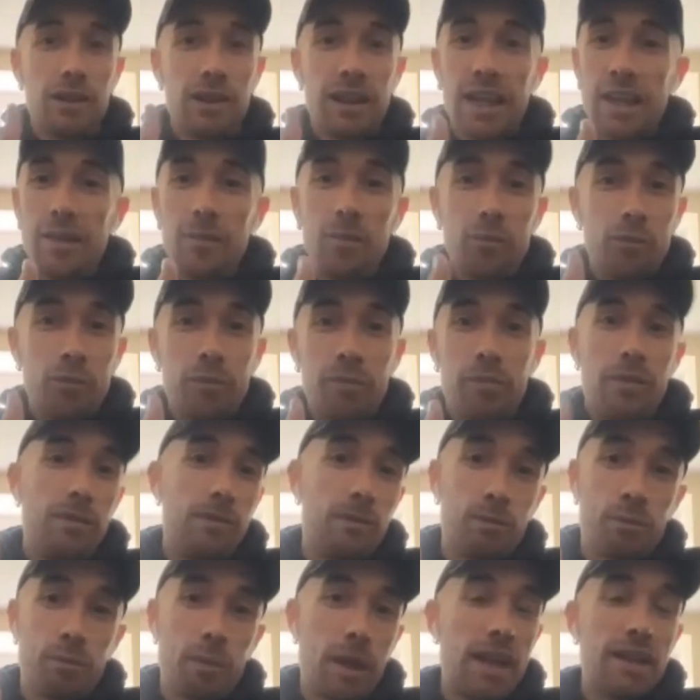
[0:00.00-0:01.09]
late
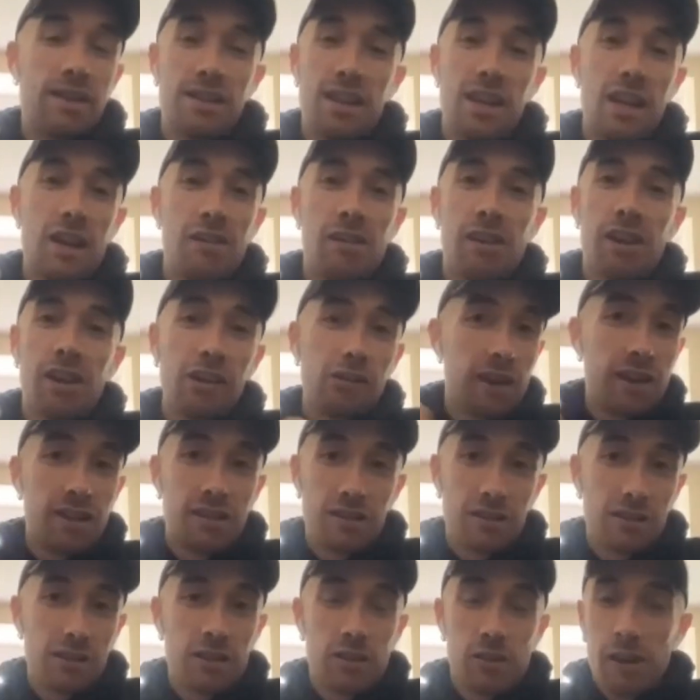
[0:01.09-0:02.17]
Pantera, like Great
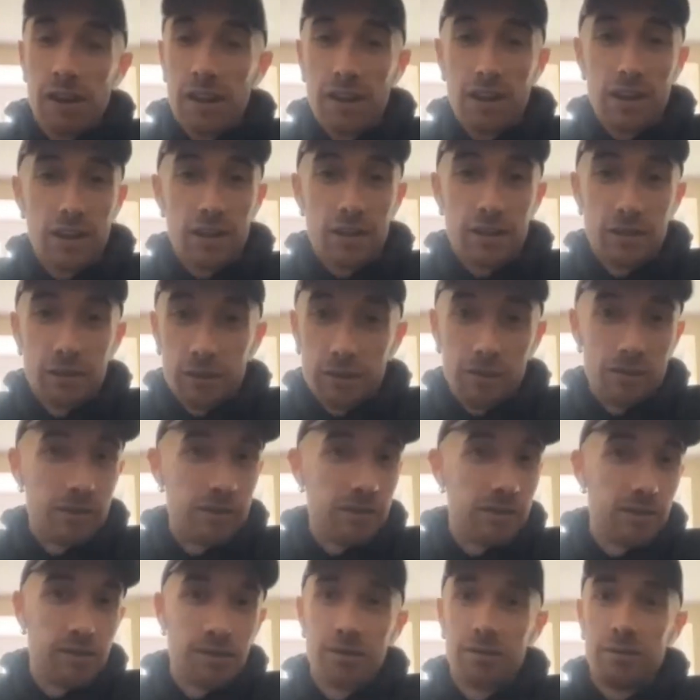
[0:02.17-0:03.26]
Southern Trendkill,
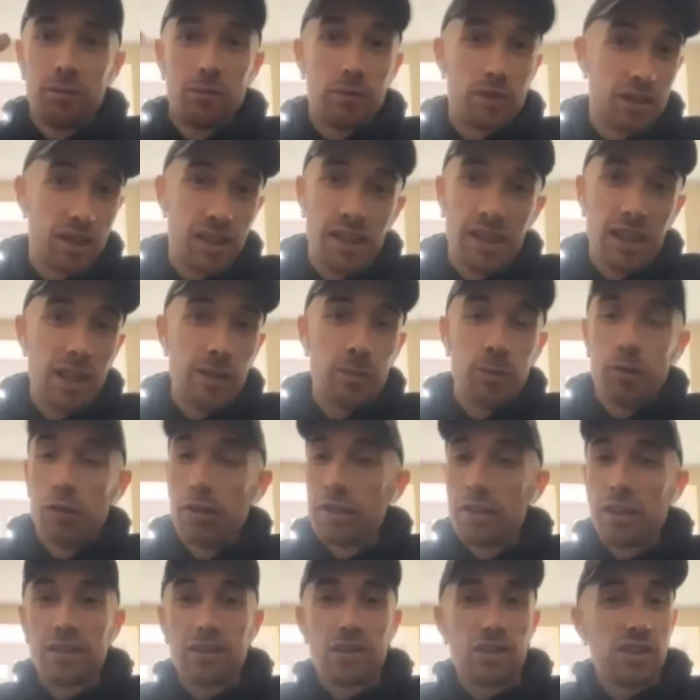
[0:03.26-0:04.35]
Machine Head,
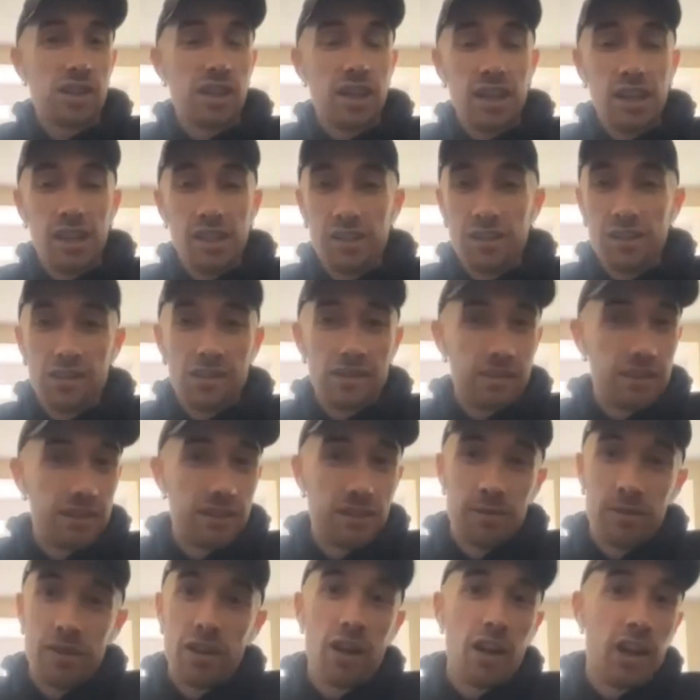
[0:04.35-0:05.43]
More Things Change,
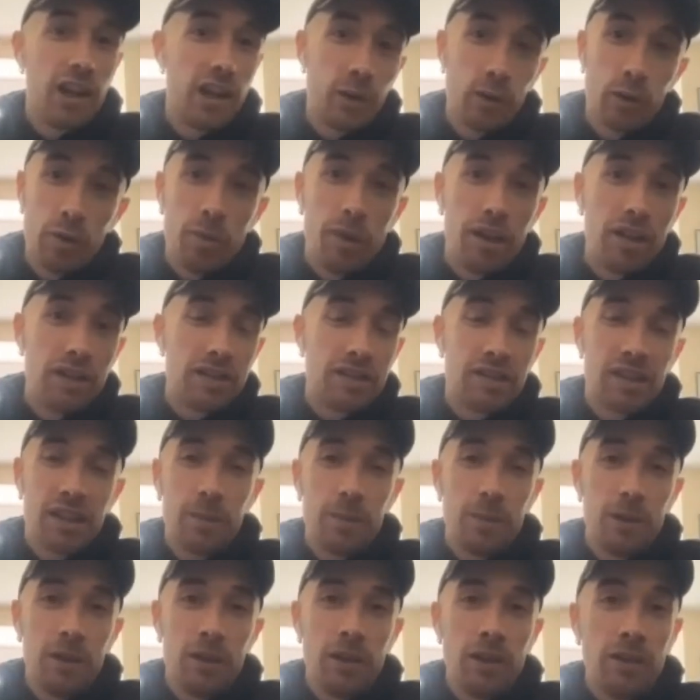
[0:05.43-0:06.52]
Iowa by
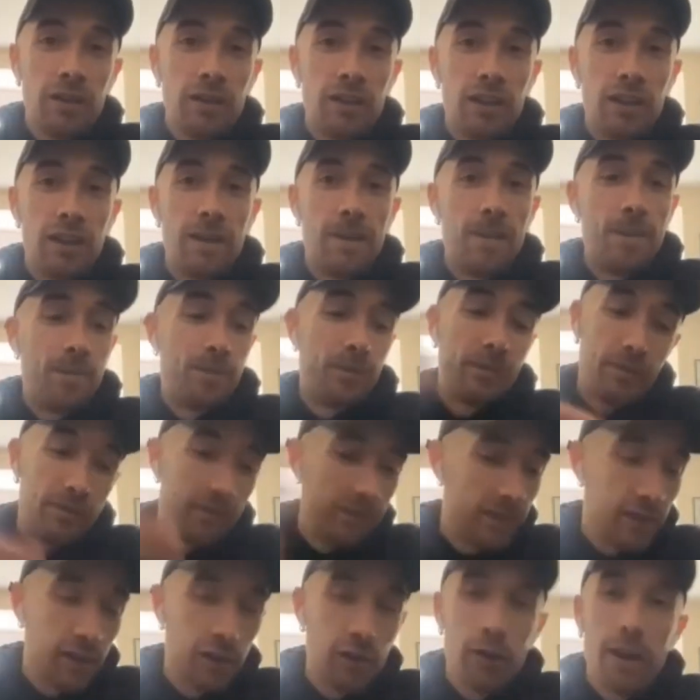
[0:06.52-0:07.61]
Slipknot,
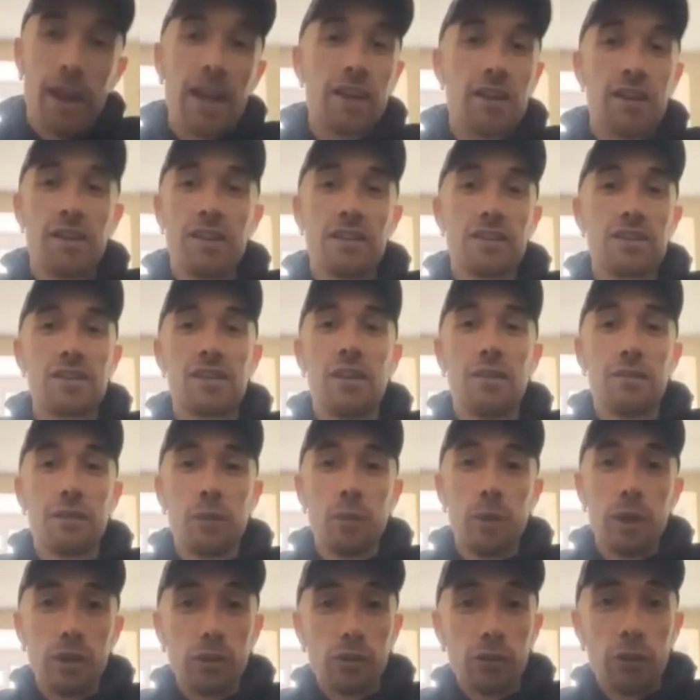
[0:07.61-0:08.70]
all that kind of stuff
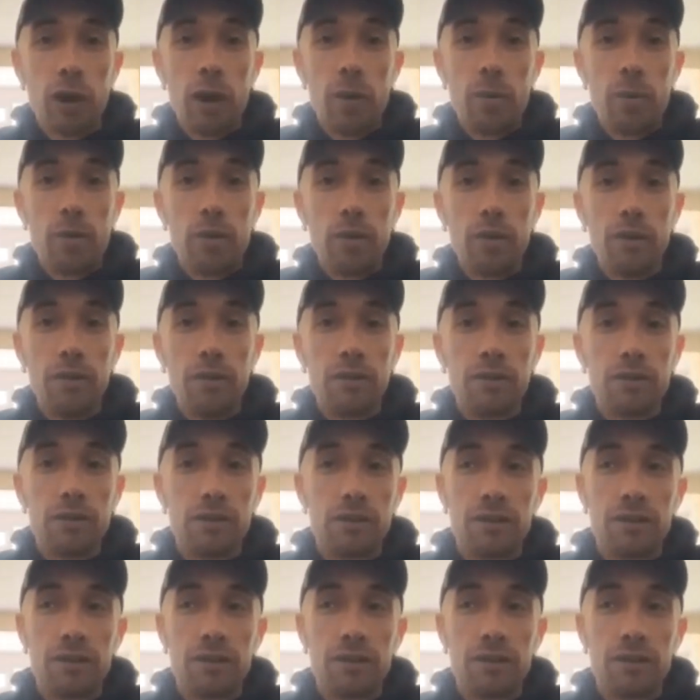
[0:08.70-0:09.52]
that we grew up on,